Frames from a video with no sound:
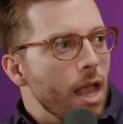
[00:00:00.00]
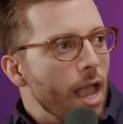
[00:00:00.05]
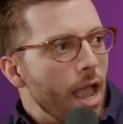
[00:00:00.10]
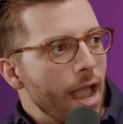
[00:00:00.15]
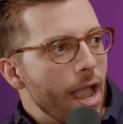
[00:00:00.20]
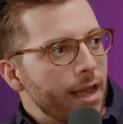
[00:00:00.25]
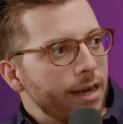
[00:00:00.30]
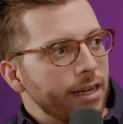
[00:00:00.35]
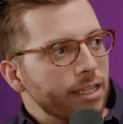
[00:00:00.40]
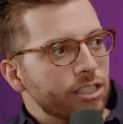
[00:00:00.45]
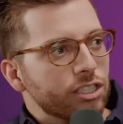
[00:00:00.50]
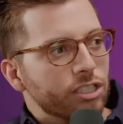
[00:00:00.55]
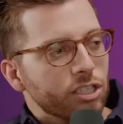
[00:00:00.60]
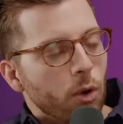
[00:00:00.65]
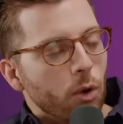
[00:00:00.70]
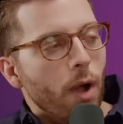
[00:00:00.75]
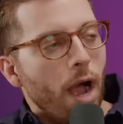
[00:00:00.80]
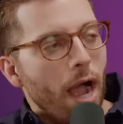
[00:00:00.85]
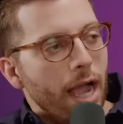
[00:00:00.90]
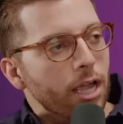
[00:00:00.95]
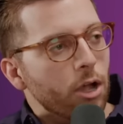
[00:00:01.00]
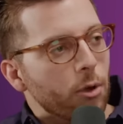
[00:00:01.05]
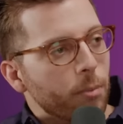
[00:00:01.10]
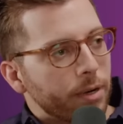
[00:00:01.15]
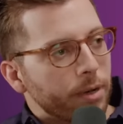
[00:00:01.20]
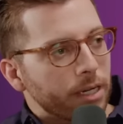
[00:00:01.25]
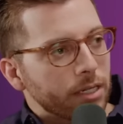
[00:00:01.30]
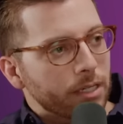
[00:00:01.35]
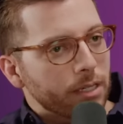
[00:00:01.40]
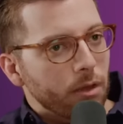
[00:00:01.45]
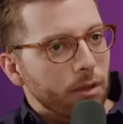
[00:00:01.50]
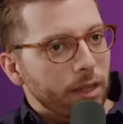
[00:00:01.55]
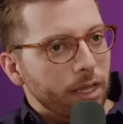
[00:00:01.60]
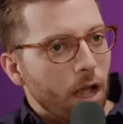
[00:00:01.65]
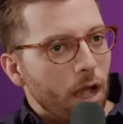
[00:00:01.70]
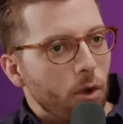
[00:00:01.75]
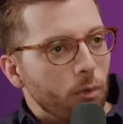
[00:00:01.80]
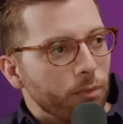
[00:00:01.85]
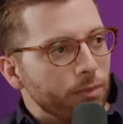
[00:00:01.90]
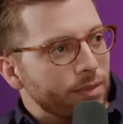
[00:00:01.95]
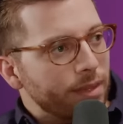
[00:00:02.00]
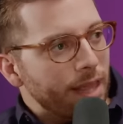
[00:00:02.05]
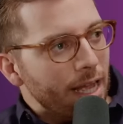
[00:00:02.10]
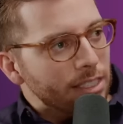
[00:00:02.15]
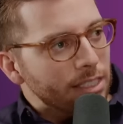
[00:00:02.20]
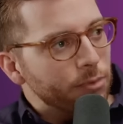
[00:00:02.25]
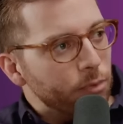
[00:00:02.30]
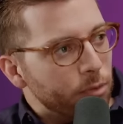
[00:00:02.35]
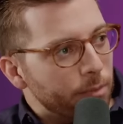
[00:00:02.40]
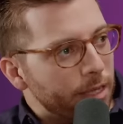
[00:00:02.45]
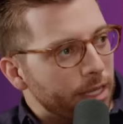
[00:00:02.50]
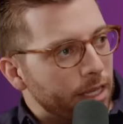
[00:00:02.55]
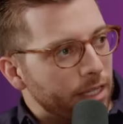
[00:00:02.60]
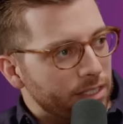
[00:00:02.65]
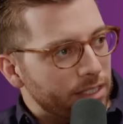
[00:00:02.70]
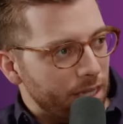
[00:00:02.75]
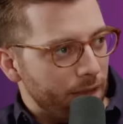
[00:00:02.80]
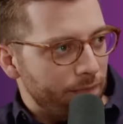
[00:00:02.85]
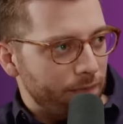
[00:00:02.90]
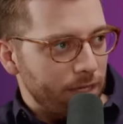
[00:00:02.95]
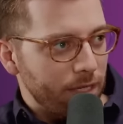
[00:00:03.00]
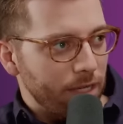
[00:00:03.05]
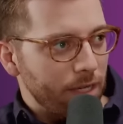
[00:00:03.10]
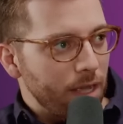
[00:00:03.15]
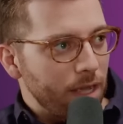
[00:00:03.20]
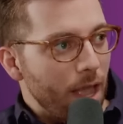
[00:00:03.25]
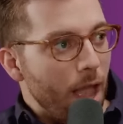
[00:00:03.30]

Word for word: And it's so eye opening to go like, oh, that's someone making 70.